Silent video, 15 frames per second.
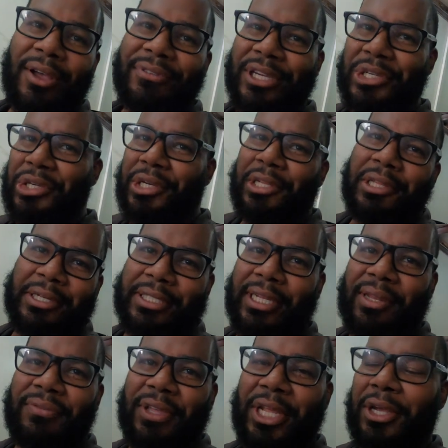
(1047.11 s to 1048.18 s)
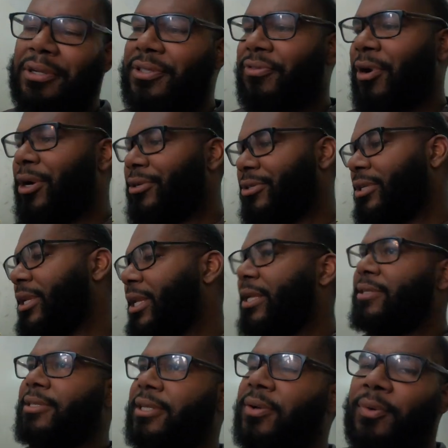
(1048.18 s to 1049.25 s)
off. I should have looked at the videos first and
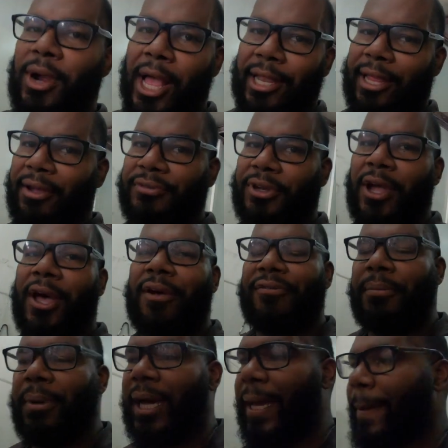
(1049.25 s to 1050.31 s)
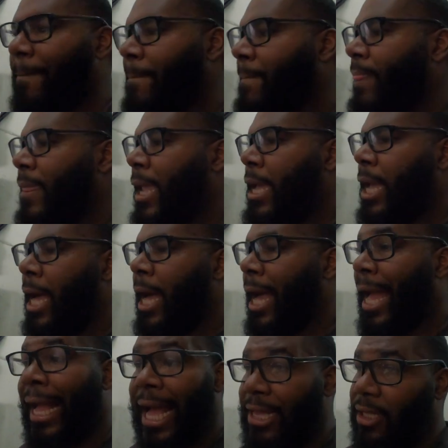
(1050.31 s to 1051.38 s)
then seen where I left off, but
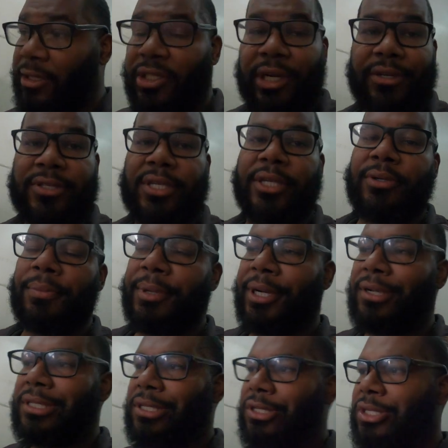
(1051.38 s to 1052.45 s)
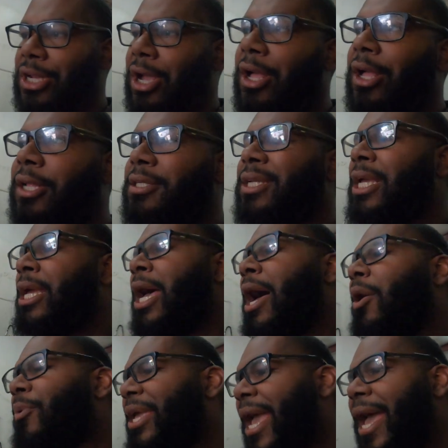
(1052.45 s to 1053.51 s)
I got the turn signal mirrors installed.
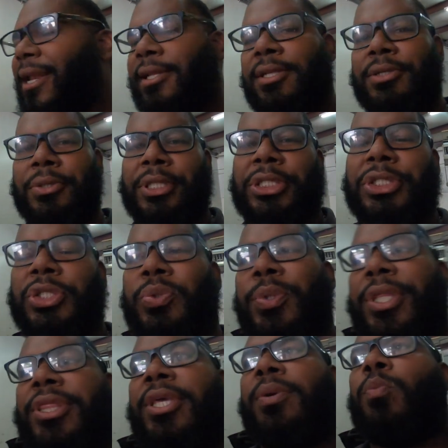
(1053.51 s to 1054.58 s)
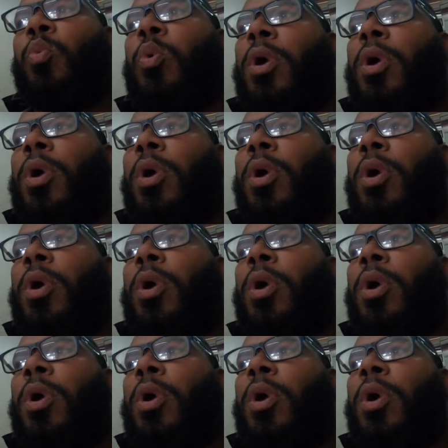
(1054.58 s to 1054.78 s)
We had a little issue with them